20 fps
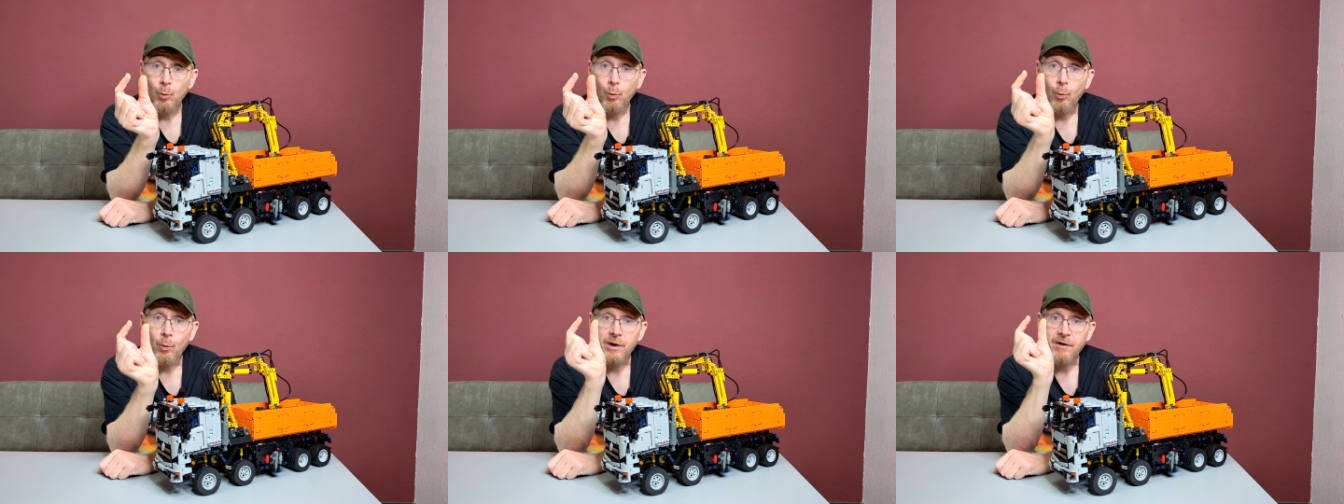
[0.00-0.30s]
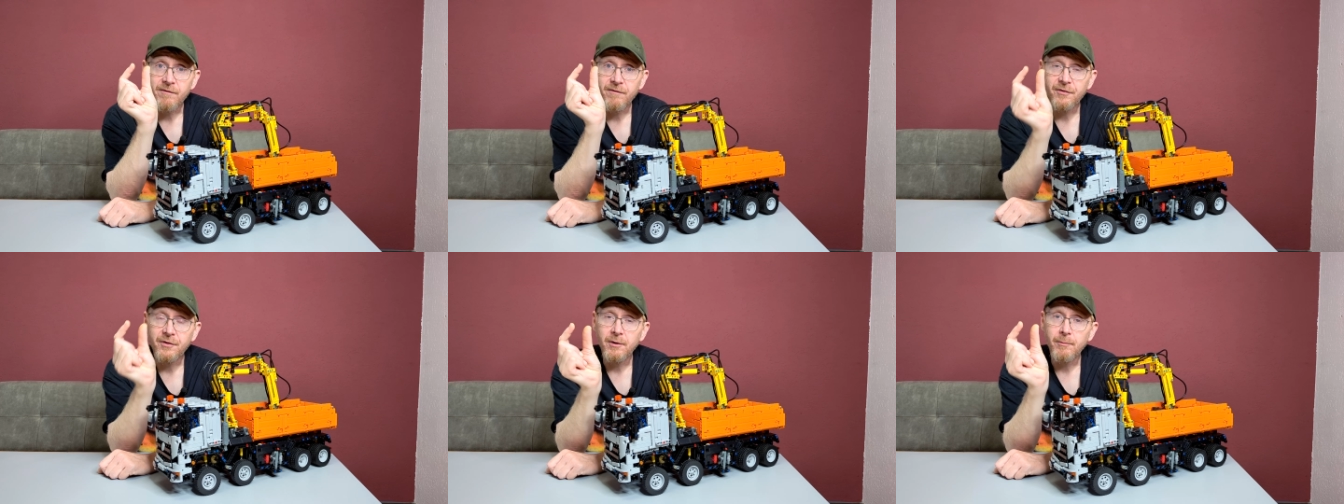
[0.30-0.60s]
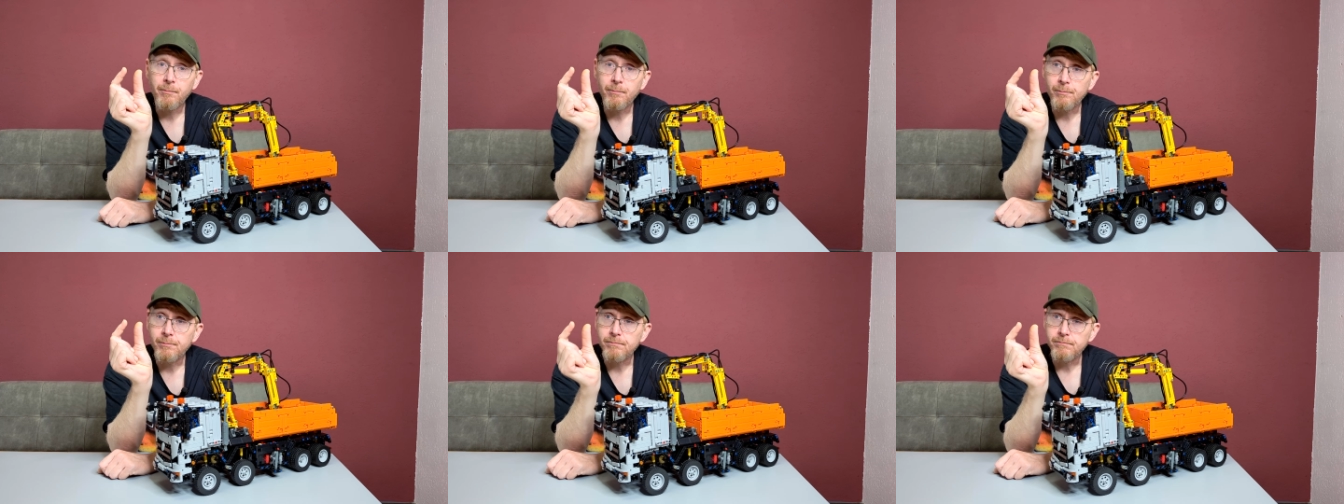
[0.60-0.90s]
with
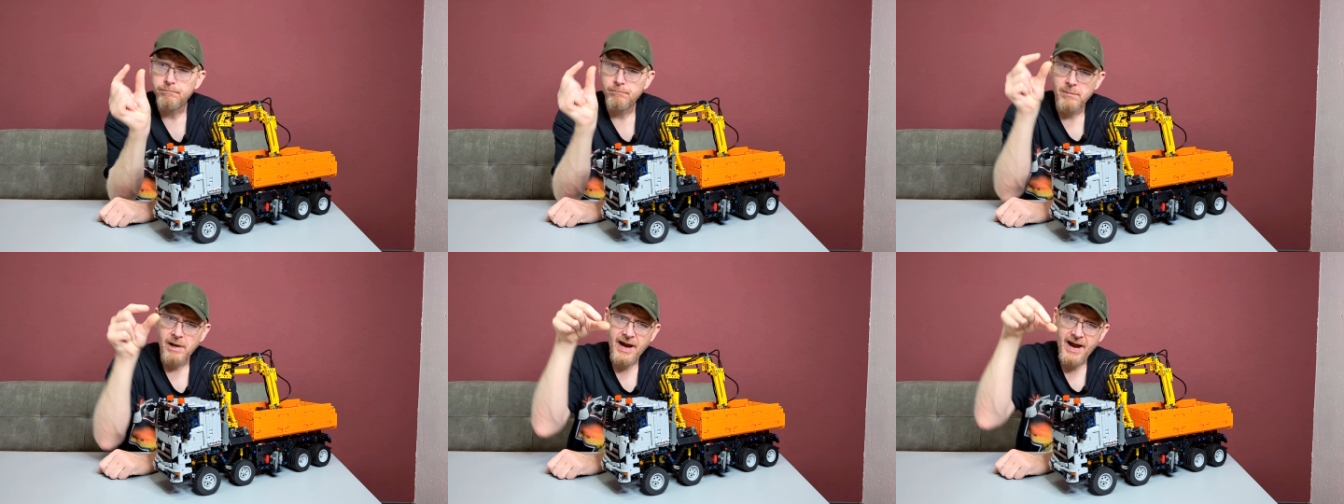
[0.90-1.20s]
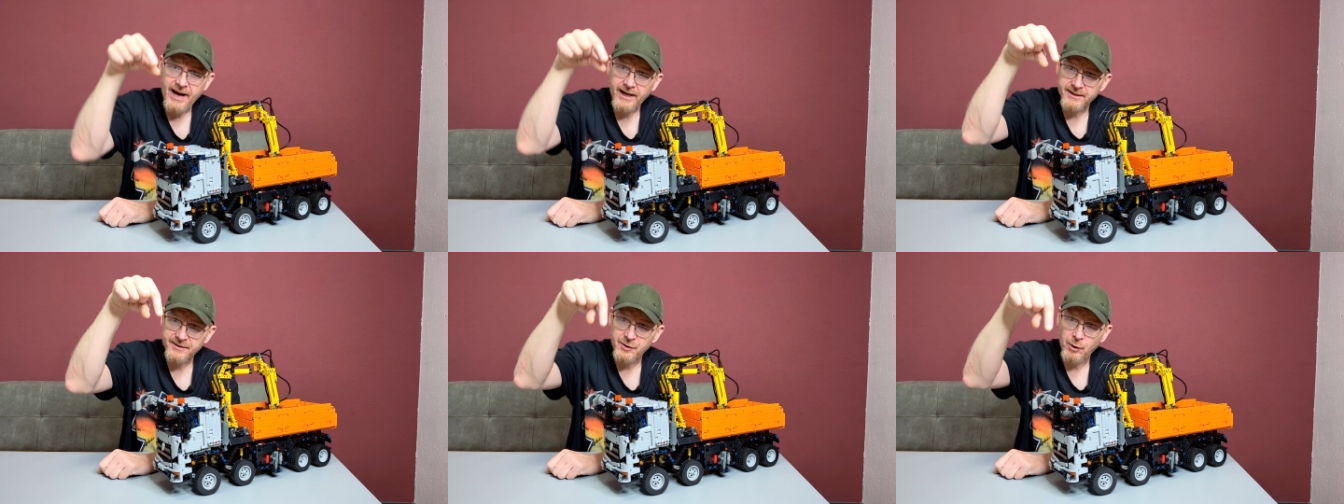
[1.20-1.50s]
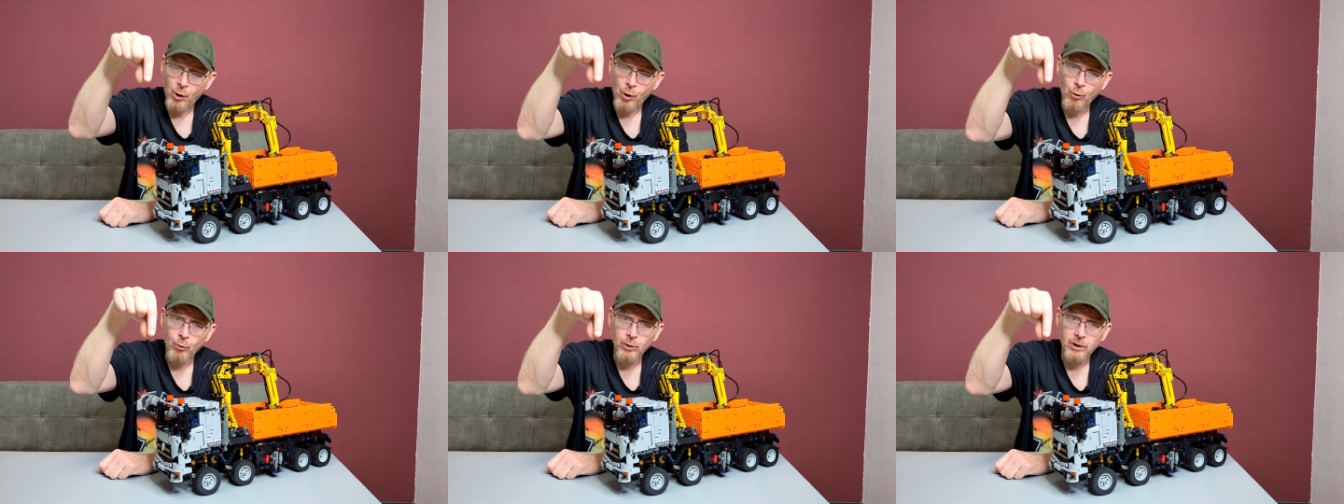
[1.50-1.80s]
the
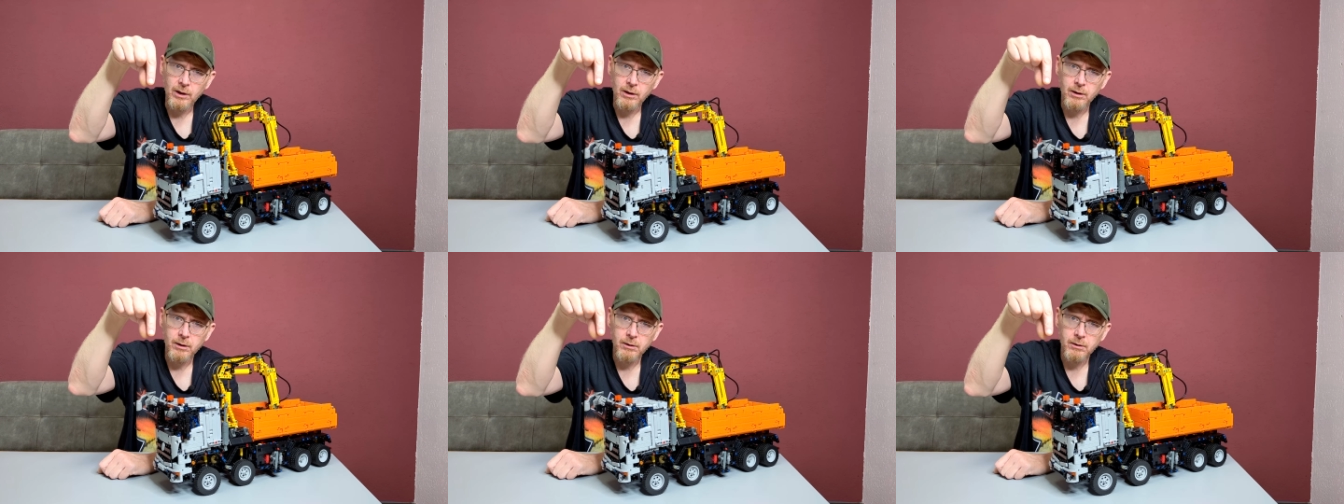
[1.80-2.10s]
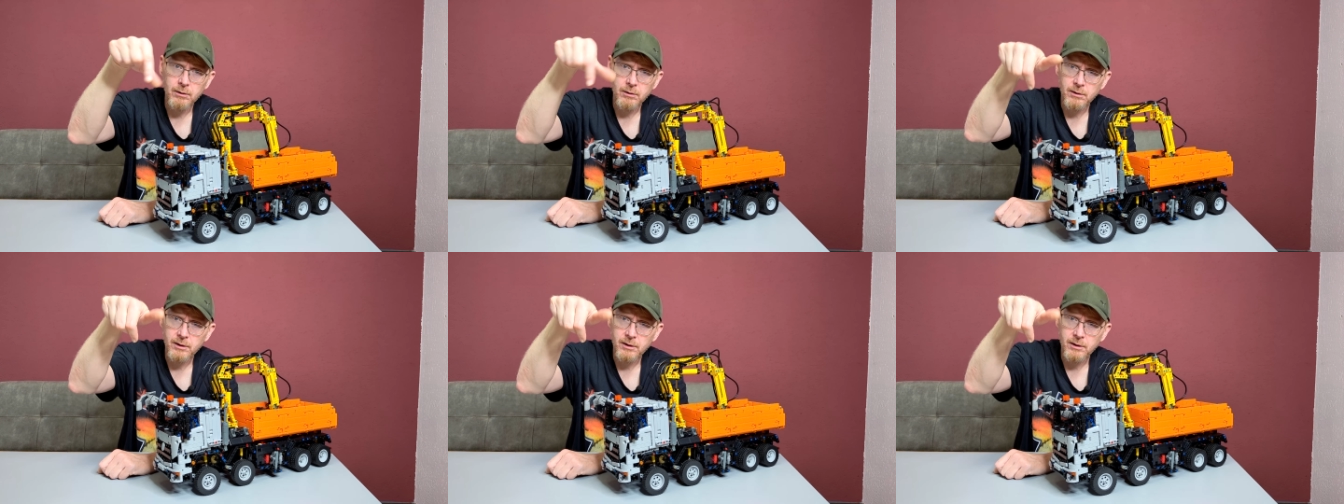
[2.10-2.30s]
X-hole